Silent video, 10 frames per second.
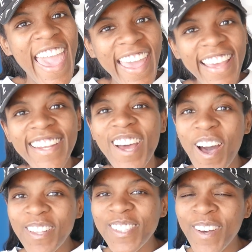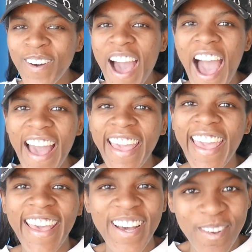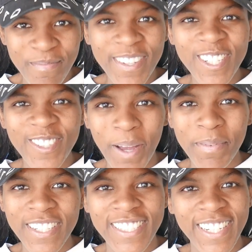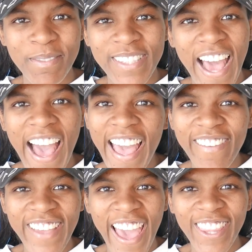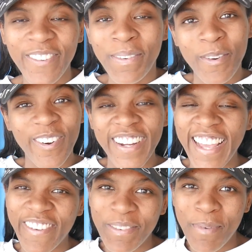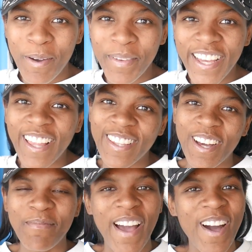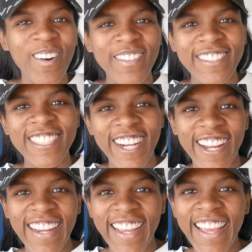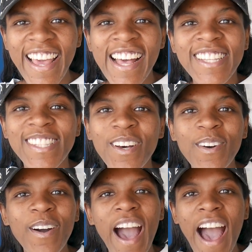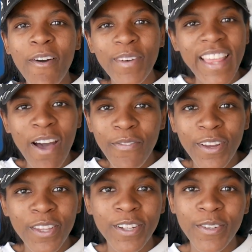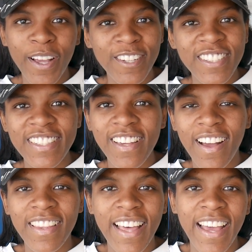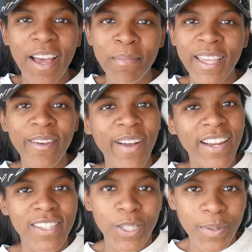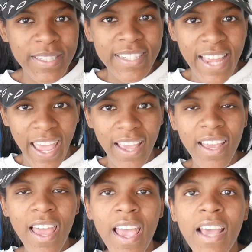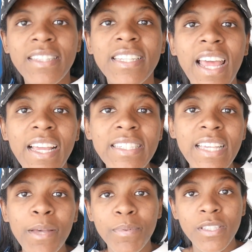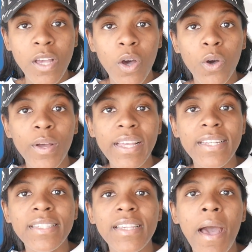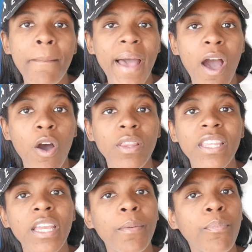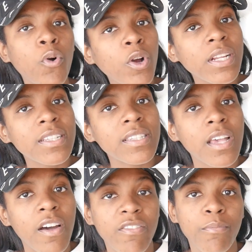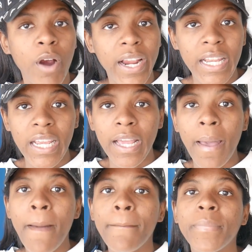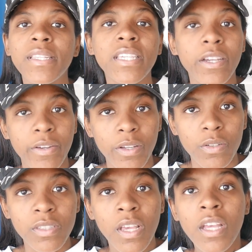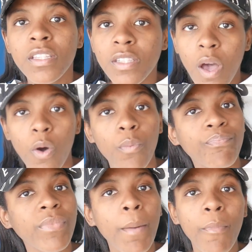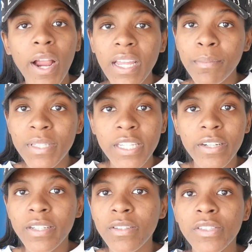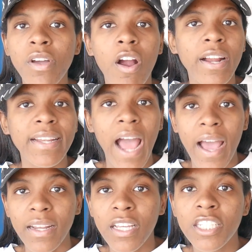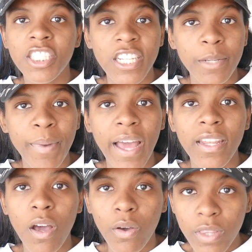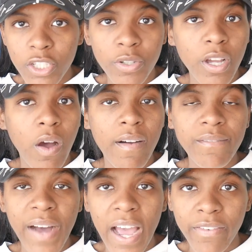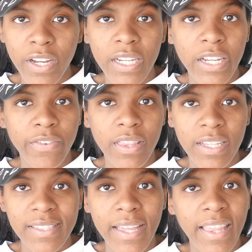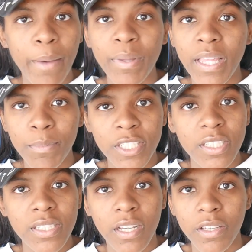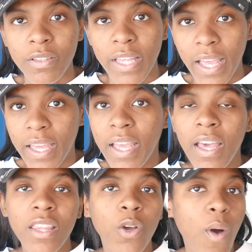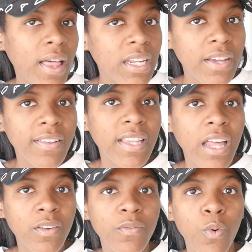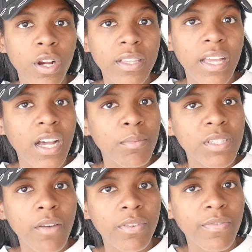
And also, I am dropping gems that I have gathered from growing every moment along my own journey. So without further ado, I usually talk a lot. I'm gonna get right into it today. Today's episode is about the importance of marketing materials. So marketing materials are not cheap. I know that you can go on Fiverr and different things like that, but let me just tell you that the quality of a lot of work that comes off of